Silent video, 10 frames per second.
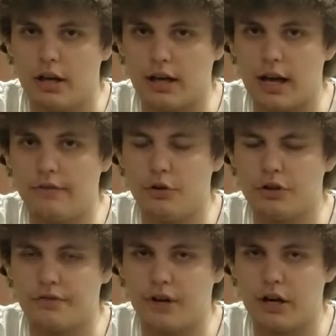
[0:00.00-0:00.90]
And I've
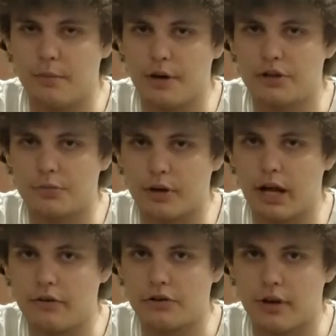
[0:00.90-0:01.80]
noticed very much when
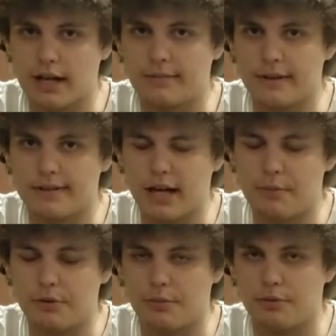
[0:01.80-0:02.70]
I retract my
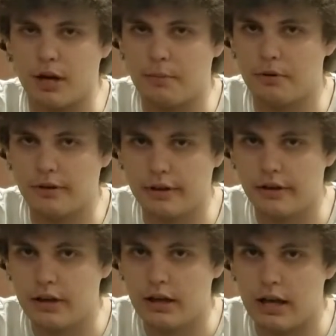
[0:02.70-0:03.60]
scapula properly,
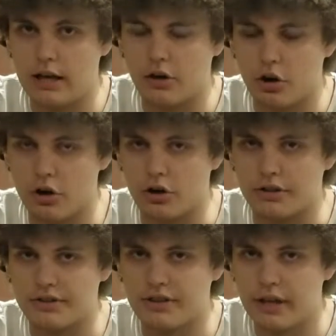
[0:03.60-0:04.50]
it
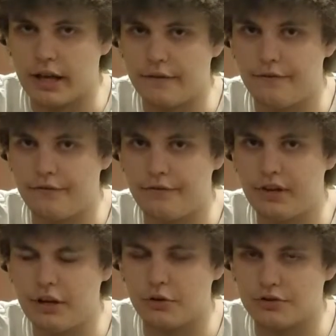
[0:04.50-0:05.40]
hurts. It
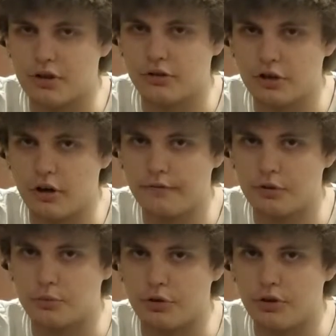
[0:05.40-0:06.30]
feels
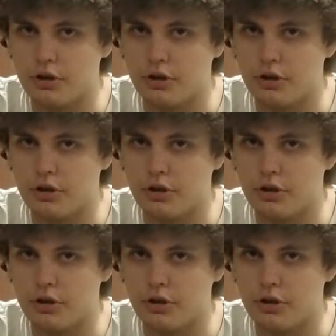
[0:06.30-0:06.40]
uncomfortable.